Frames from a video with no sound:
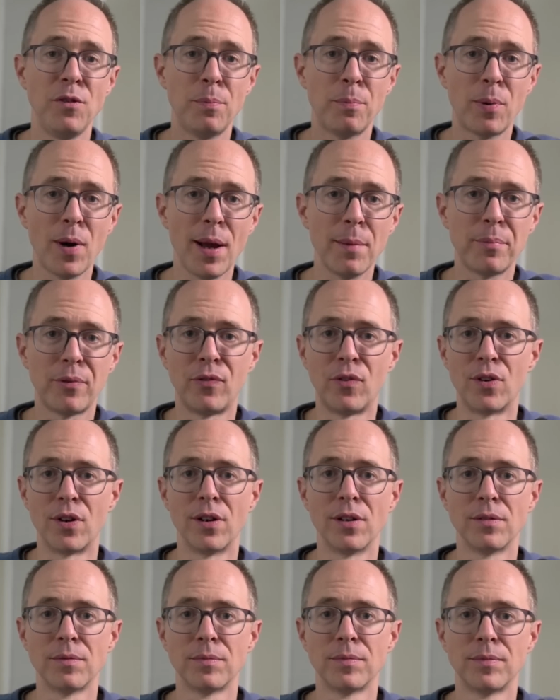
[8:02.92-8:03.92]
if you prep
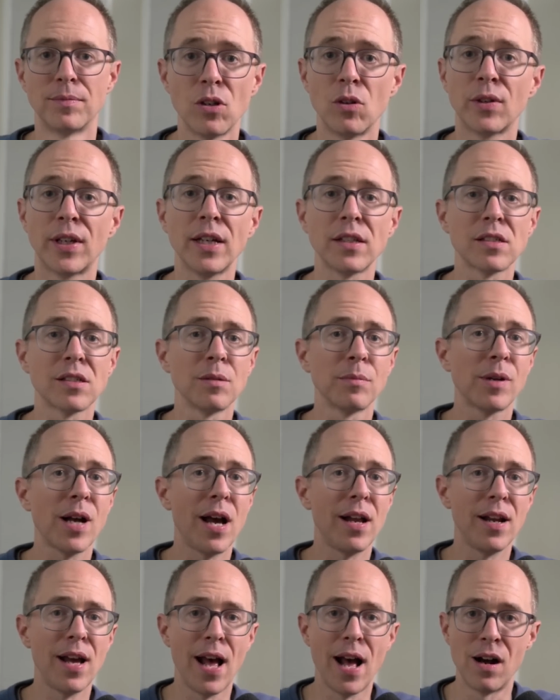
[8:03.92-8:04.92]
for it. So get some
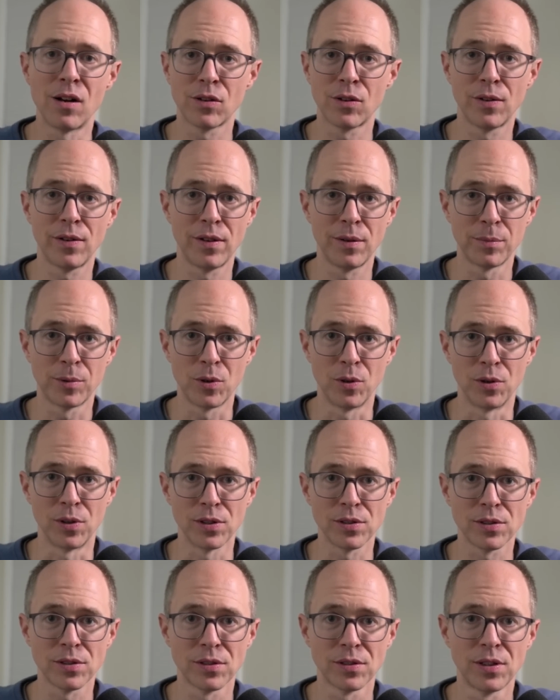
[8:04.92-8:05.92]
kind of algorithm
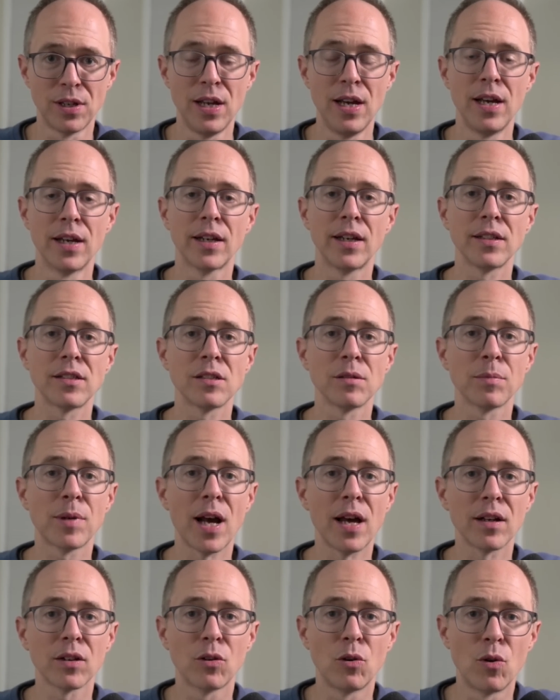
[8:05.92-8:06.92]
course, get some
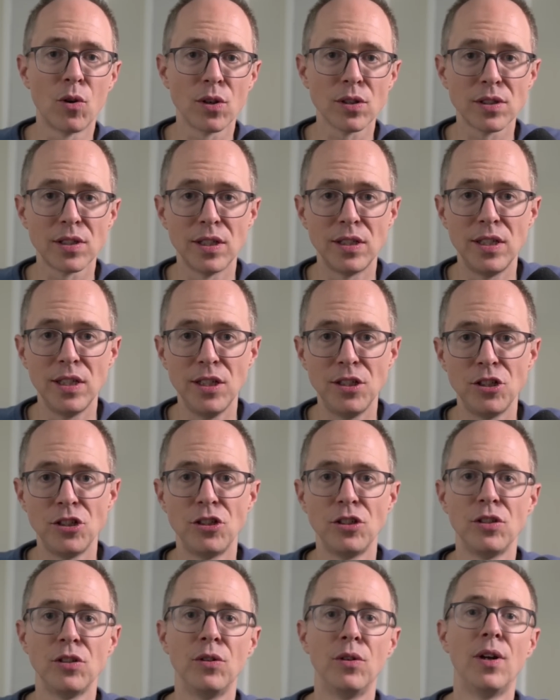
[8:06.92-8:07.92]
kind of course that
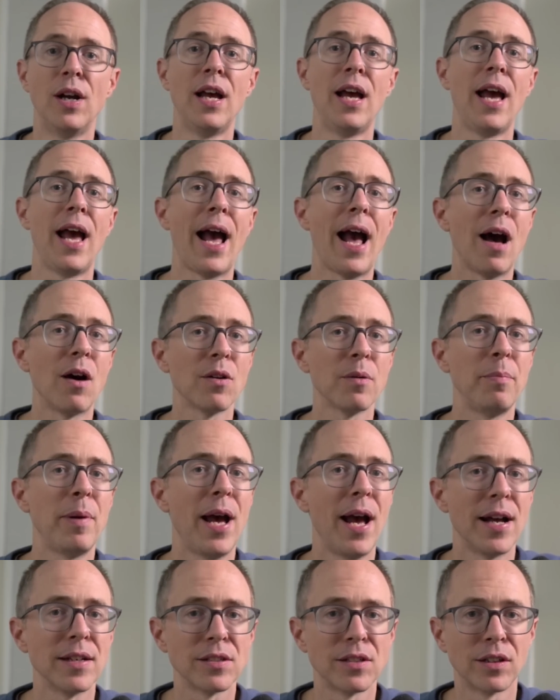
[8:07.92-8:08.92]
teaches you how to
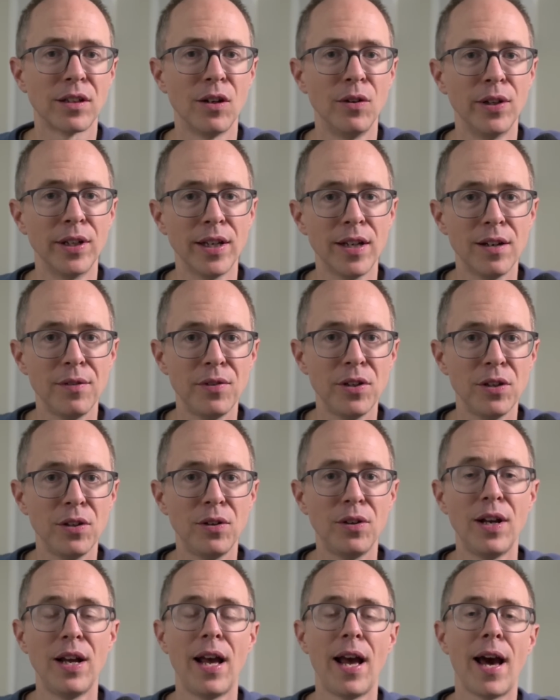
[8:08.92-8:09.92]
pass the coding
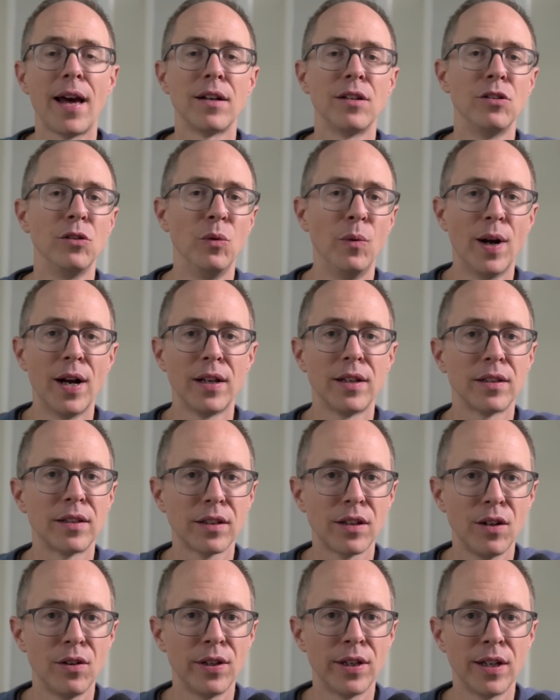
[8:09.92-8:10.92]
interview, how to do well at
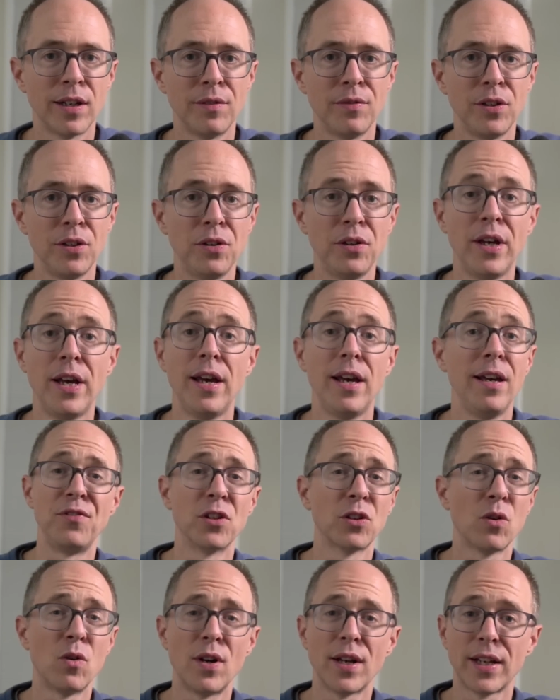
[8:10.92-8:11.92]
the coding interview.
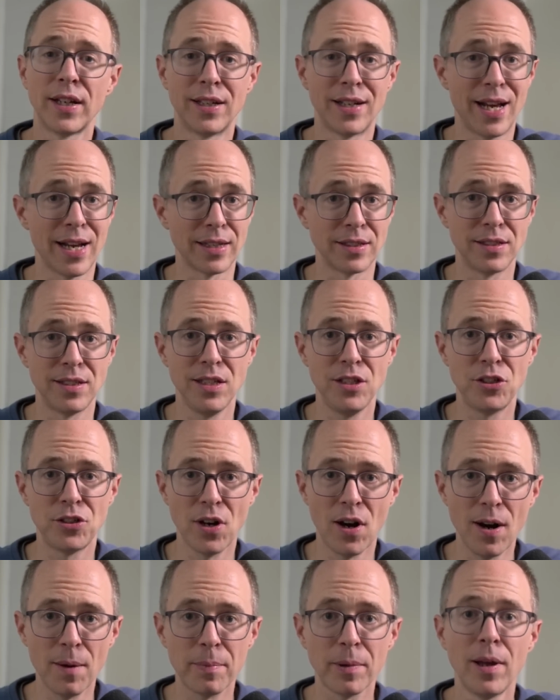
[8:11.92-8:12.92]
If you're going in like C
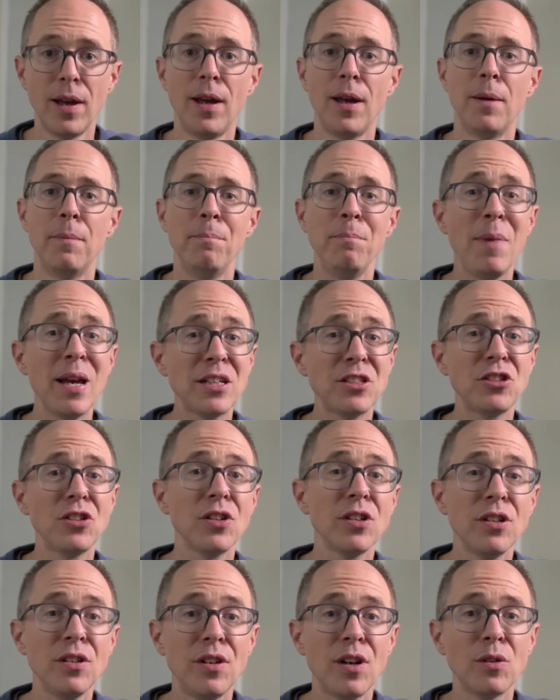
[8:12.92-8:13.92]
sharp, make
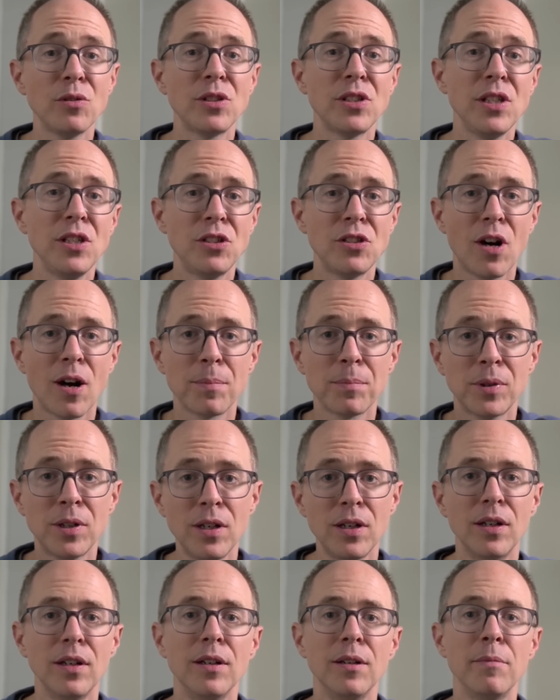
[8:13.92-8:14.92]
sure you know C Sharp
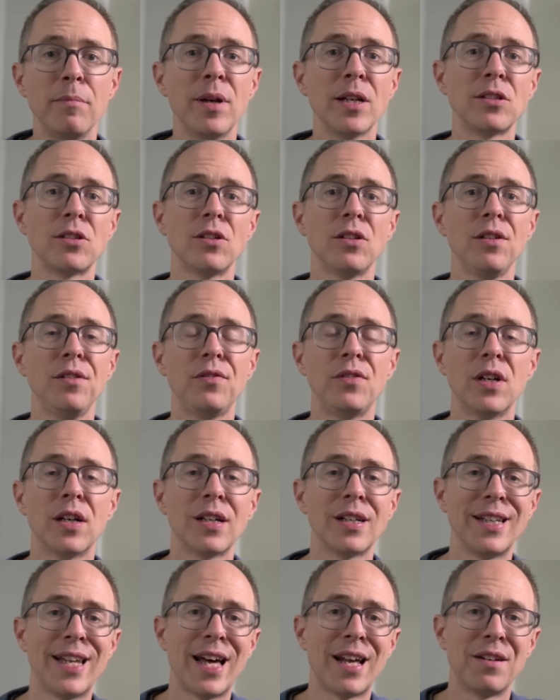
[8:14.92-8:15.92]
good. Make sure you've
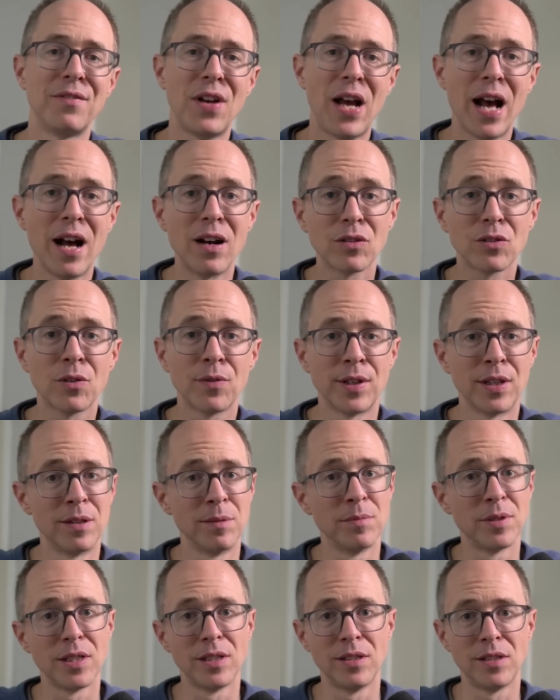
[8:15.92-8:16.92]
done a lot of
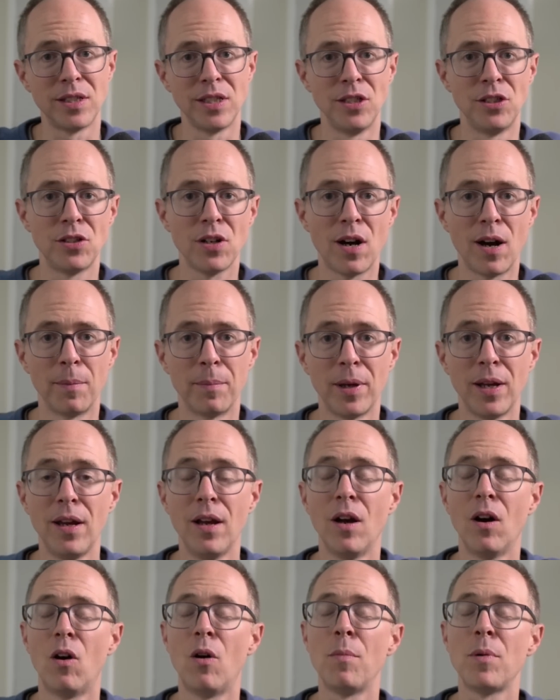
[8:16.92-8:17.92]
algorithms in C Sharp.
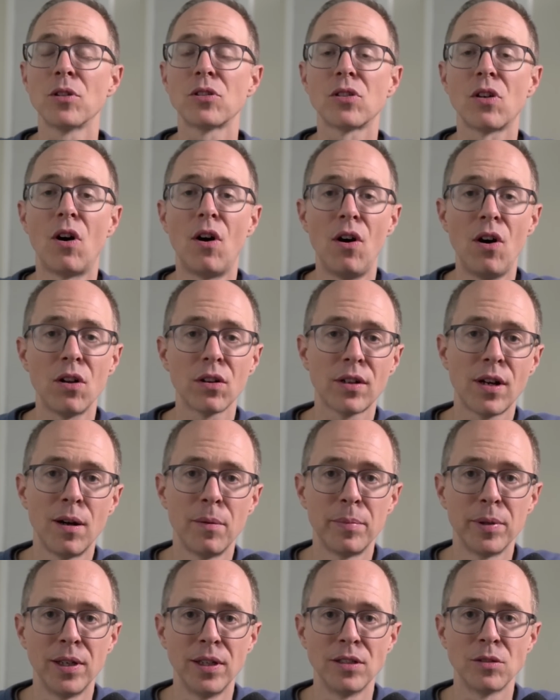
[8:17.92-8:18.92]
Almost all
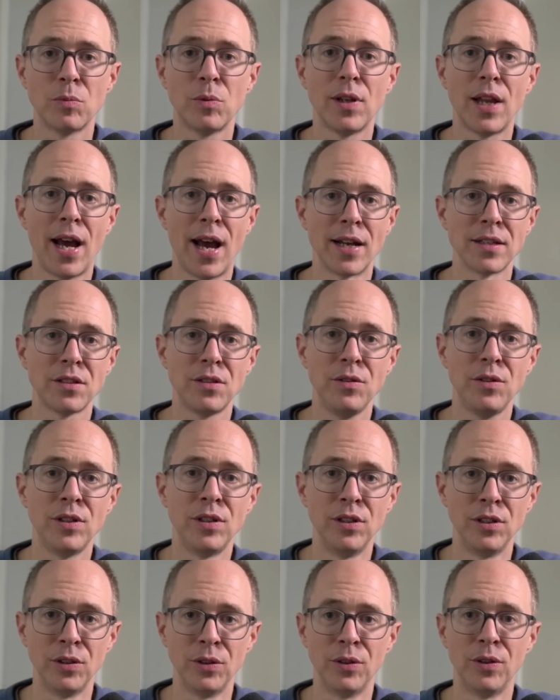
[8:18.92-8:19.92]
companies will ask you
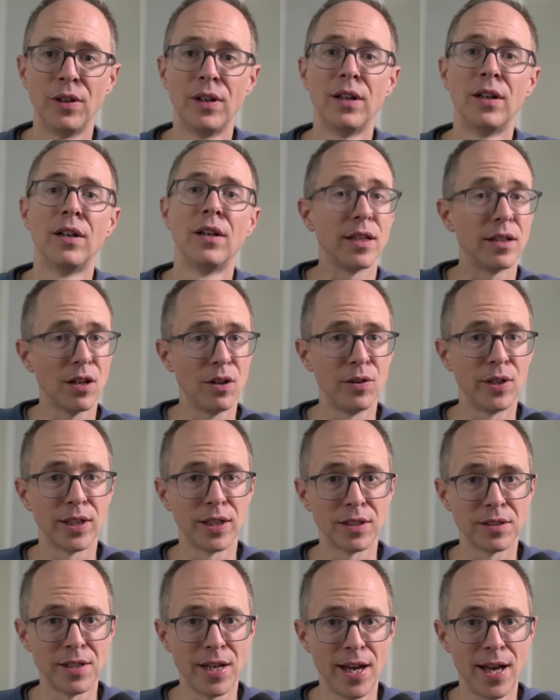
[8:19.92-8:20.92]
to do a
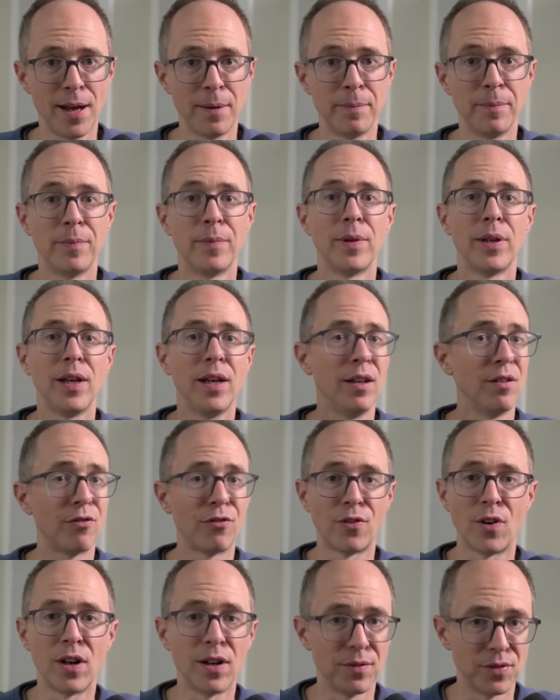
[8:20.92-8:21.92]
coding exam in
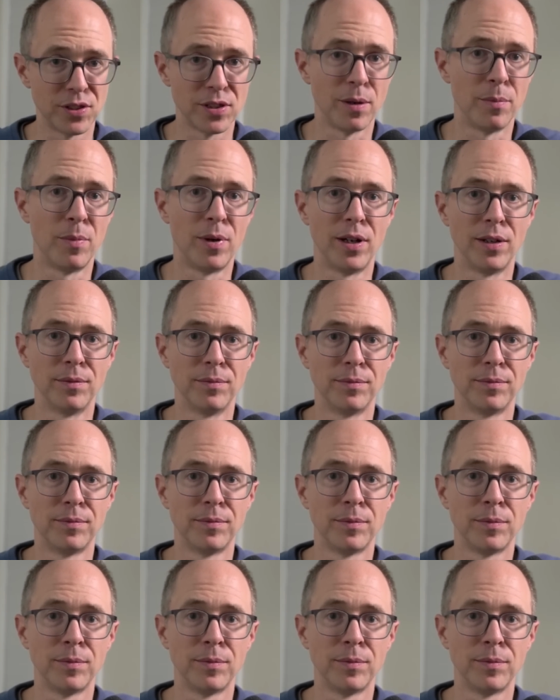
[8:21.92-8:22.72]
front of someone